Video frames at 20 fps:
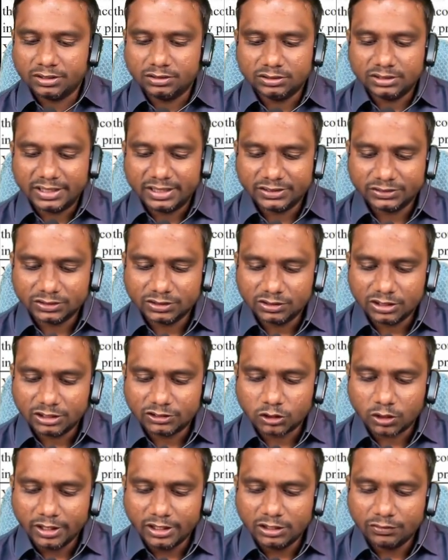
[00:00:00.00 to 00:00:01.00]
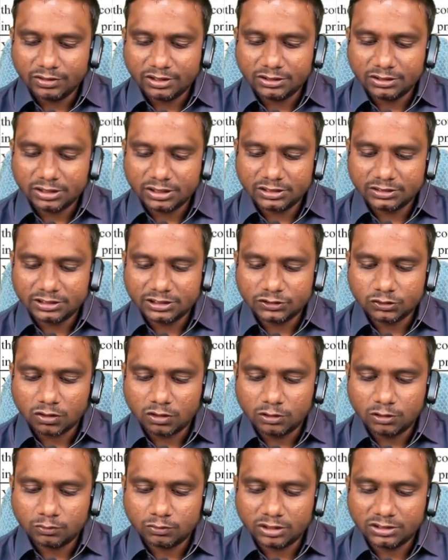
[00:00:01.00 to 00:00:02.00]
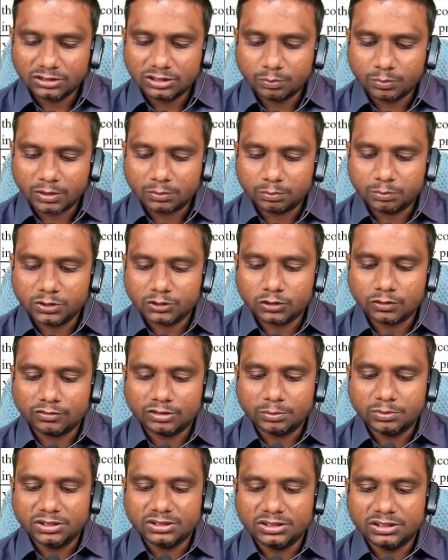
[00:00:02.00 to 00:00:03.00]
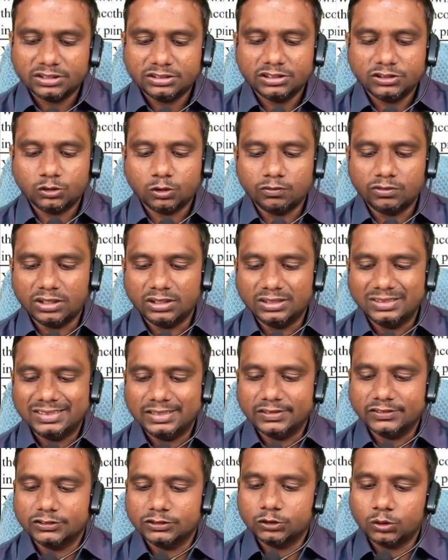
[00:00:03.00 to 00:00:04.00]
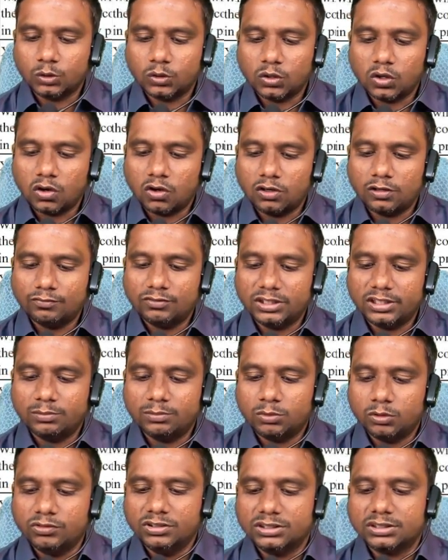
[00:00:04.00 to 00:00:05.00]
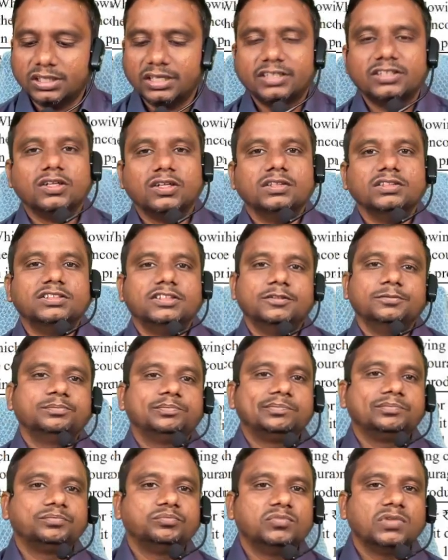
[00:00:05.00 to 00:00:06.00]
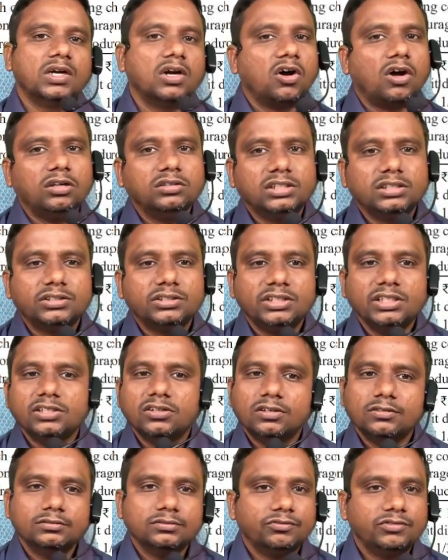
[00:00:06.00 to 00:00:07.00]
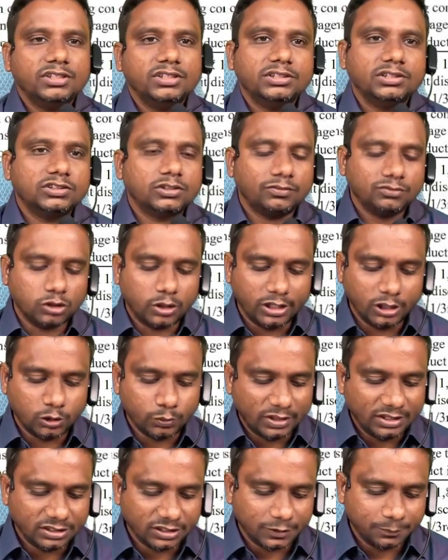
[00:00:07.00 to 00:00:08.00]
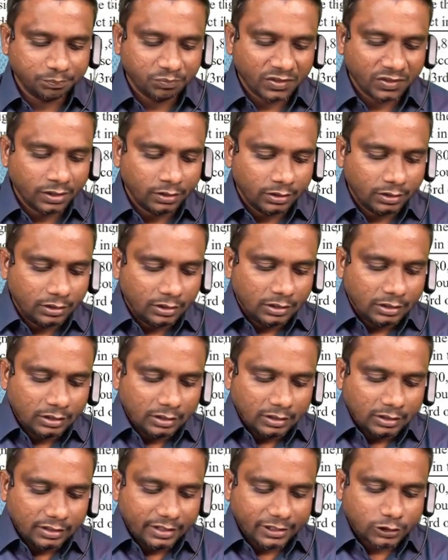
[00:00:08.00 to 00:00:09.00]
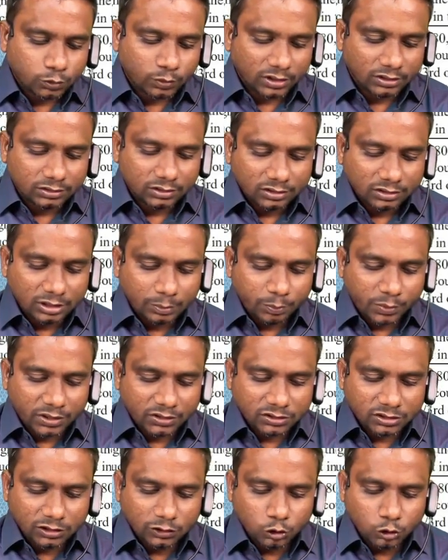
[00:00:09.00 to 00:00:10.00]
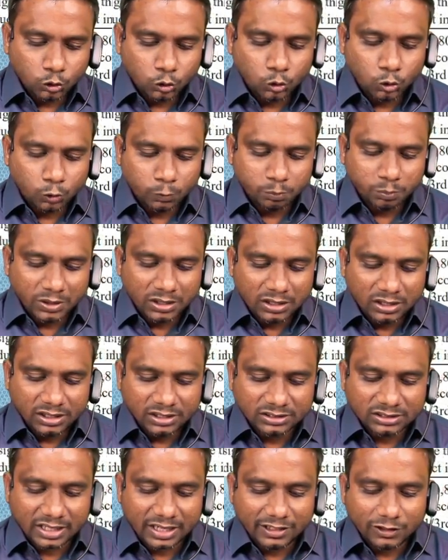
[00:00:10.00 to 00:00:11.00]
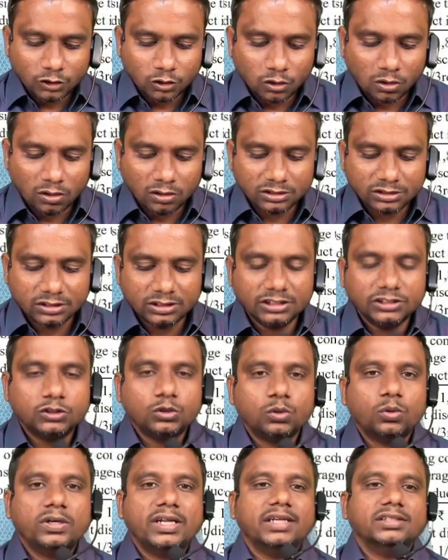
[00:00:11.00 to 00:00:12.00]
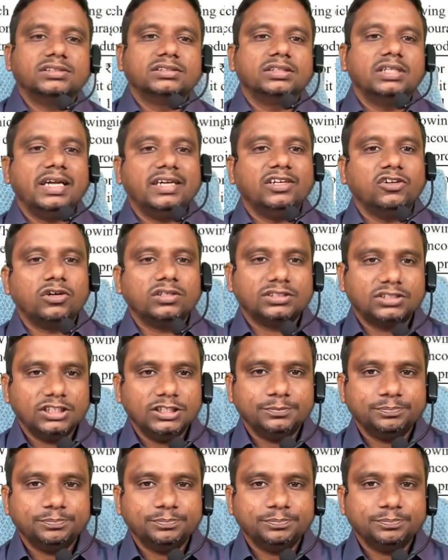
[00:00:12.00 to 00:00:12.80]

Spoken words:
Yes. The joint venture is dissolved once the purpose of the business is over. Yes. So all of the above is correct answer. All the three are features of joint venture. Next one. The person to whom bill is endorsed is known as endorsee.